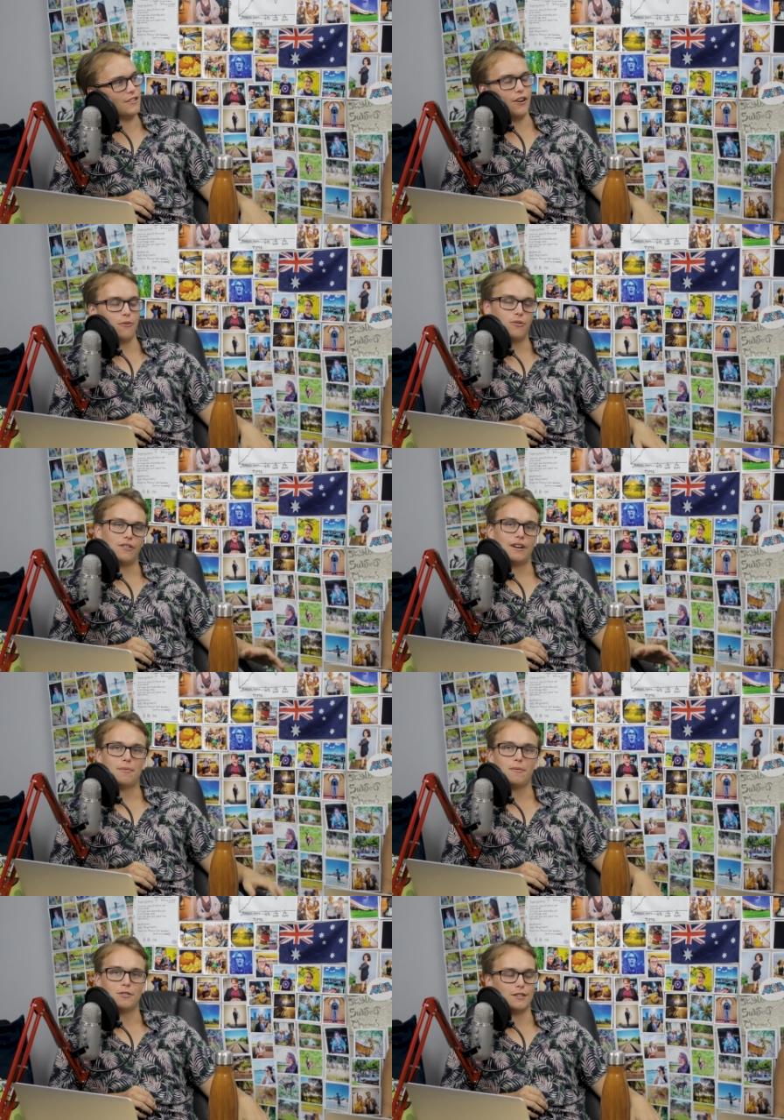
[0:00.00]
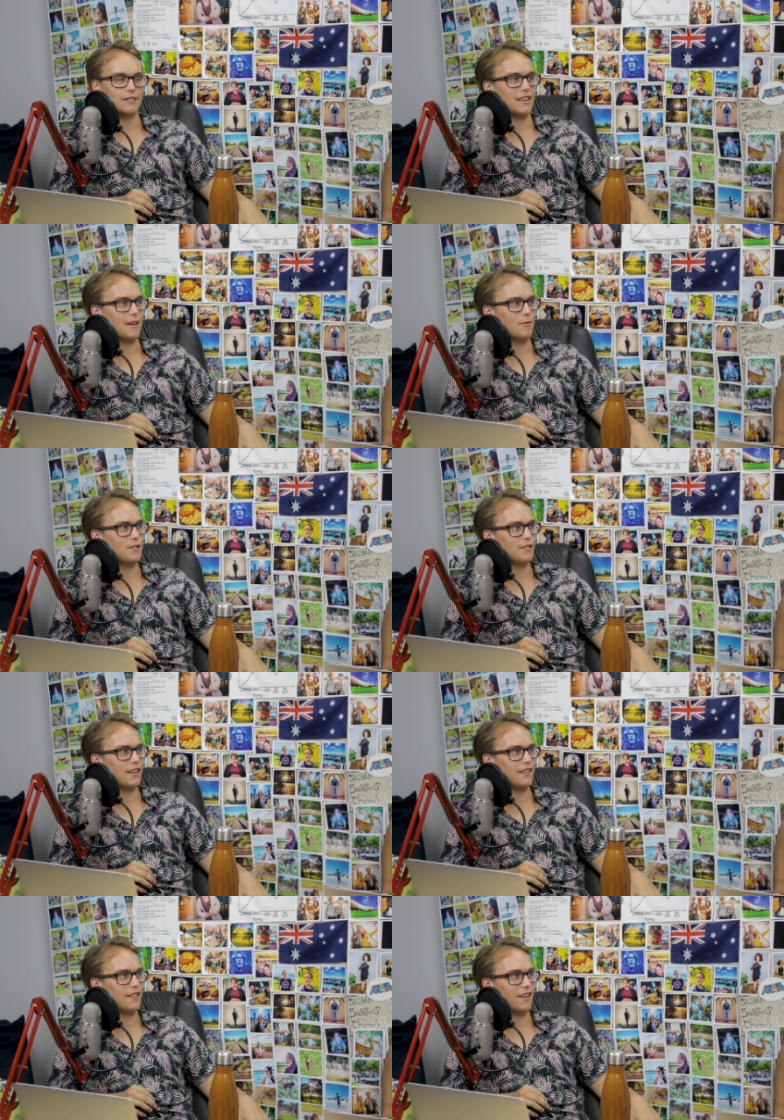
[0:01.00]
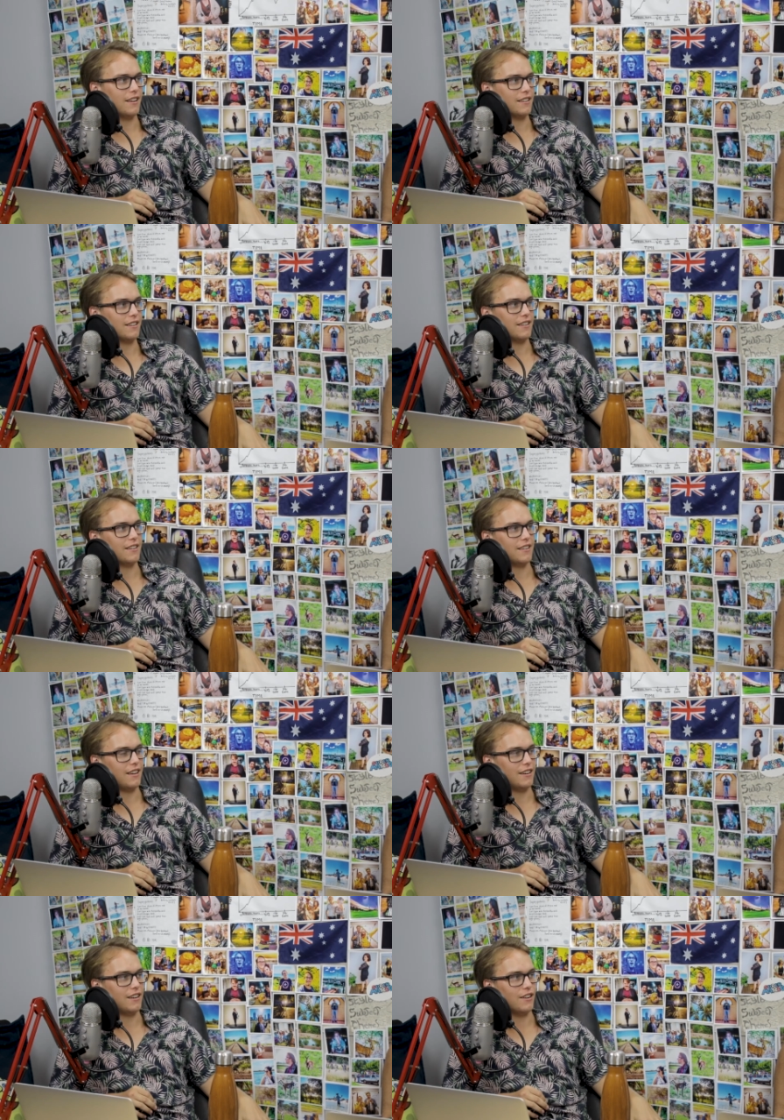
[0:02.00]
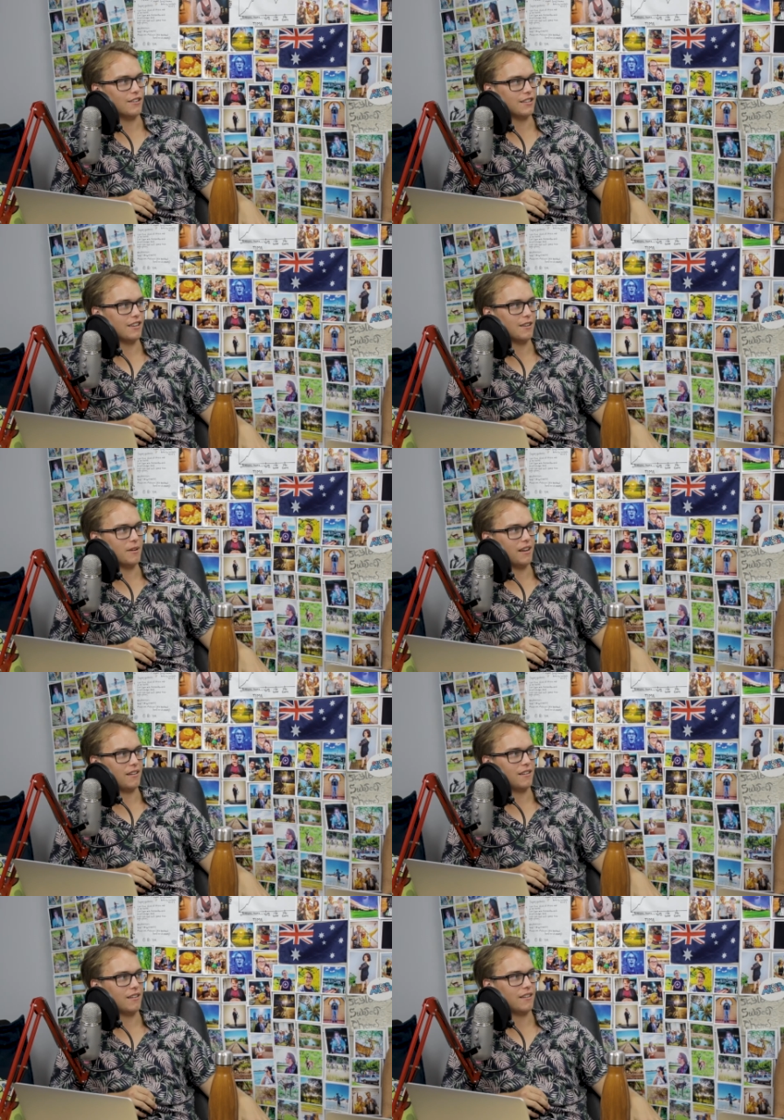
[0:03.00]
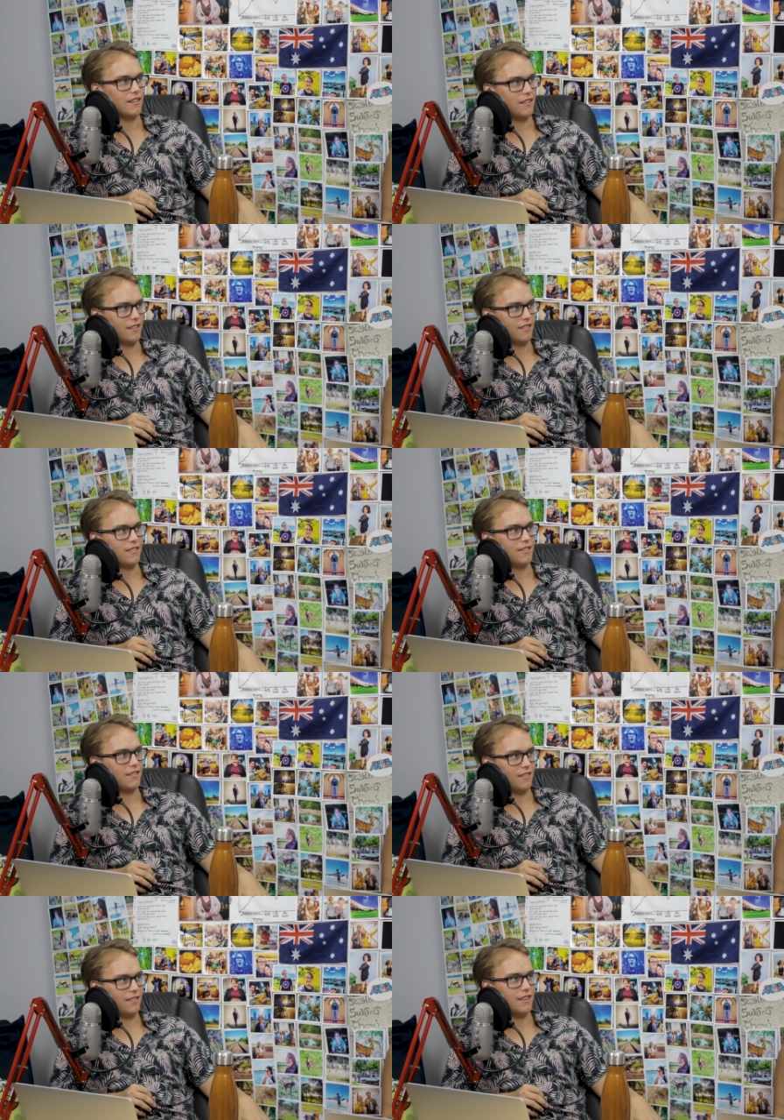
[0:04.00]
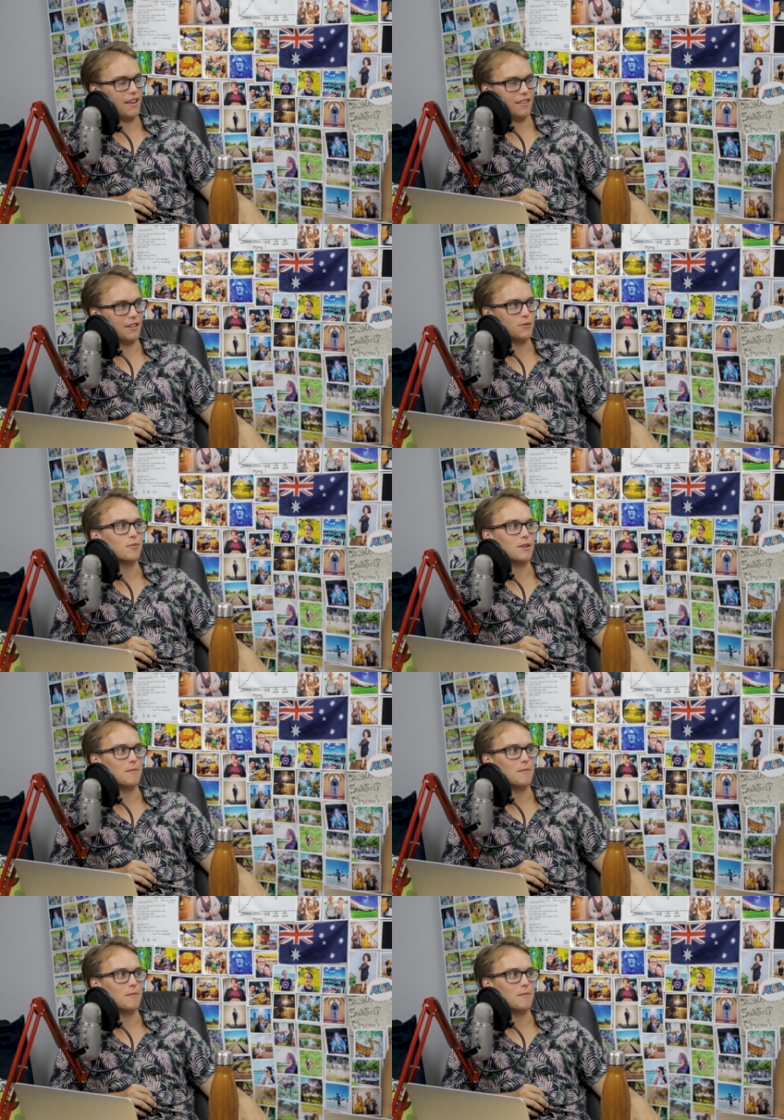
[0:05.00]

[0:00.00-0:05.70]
Not well. I probably shouldn't say, but you said like, I don't know, something about. Yeah, things were pretty